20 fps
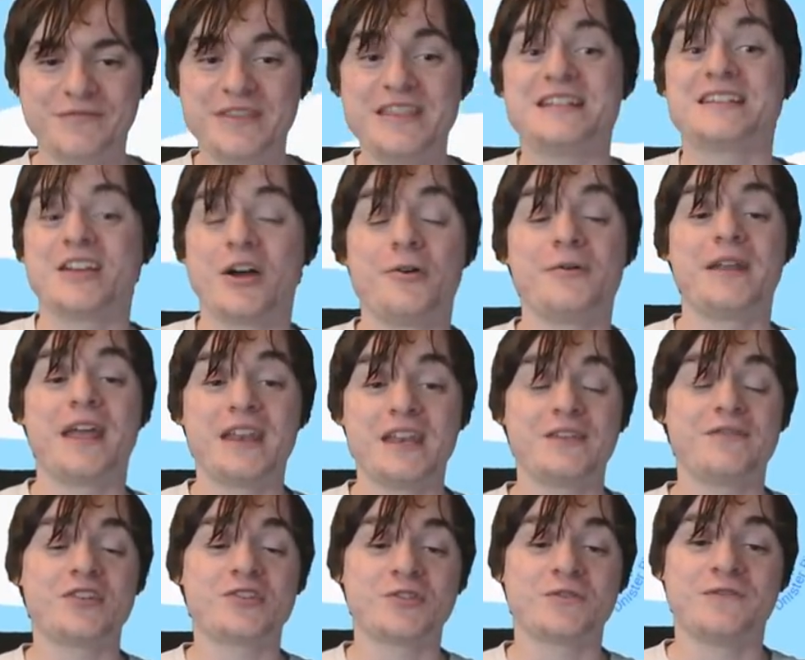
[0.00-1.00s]
its own
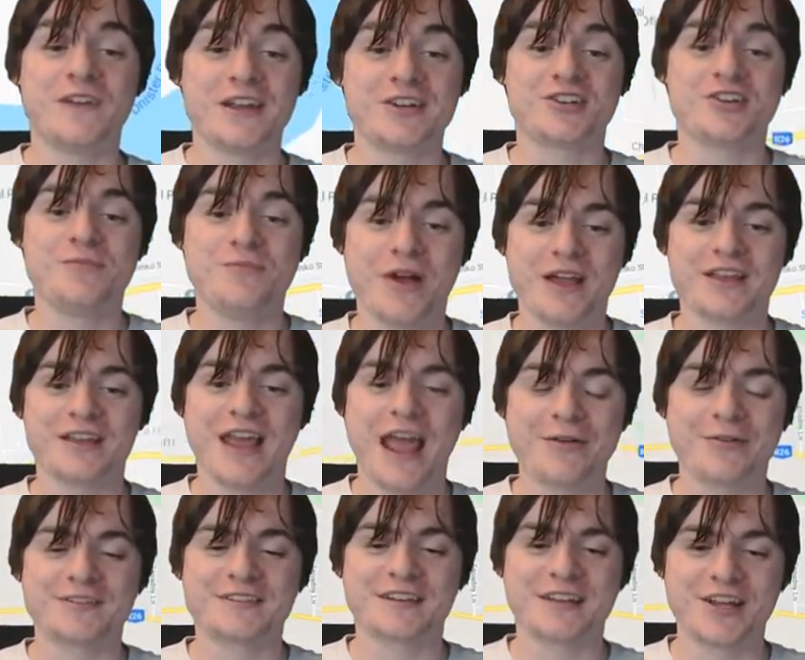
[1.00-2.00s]
individual things you might count as a